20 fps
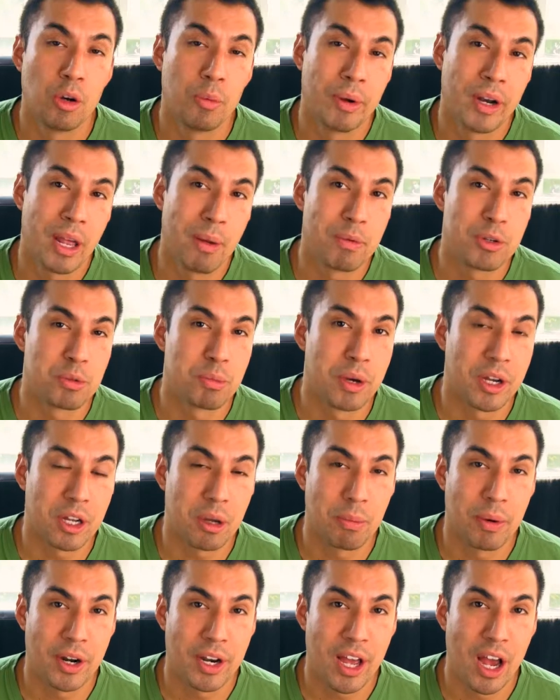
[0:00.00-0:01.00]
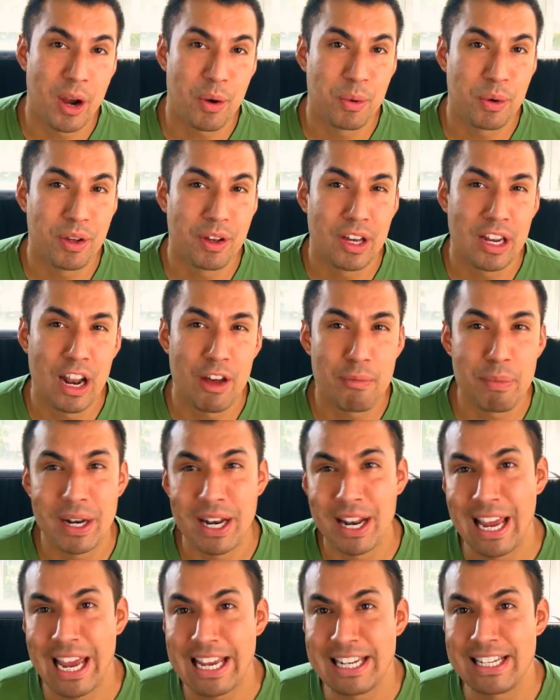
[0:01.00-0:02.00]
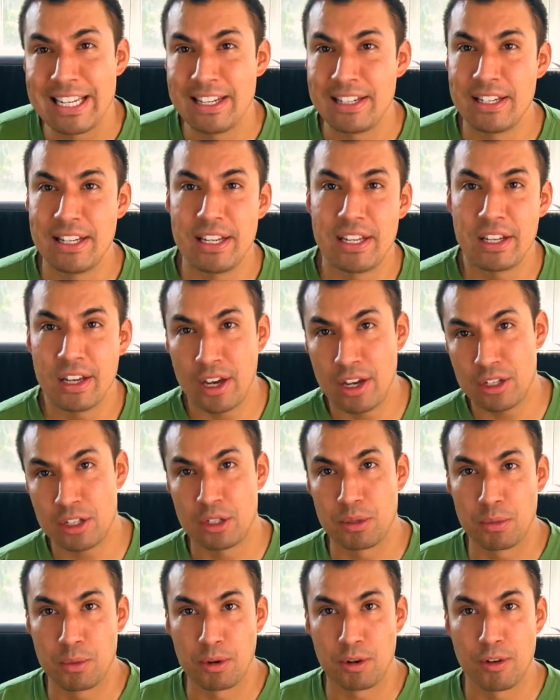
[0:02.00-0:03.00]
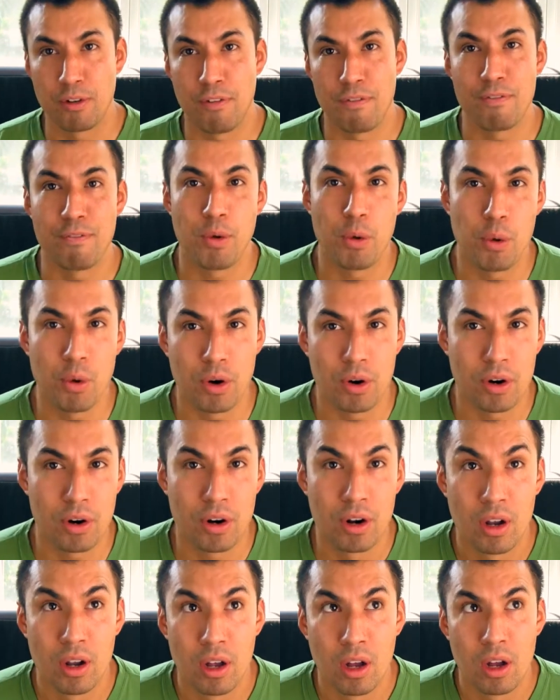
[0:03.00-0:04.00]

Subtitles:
Hello, my name is Michael Paniagua, and I've been an AT&T customer for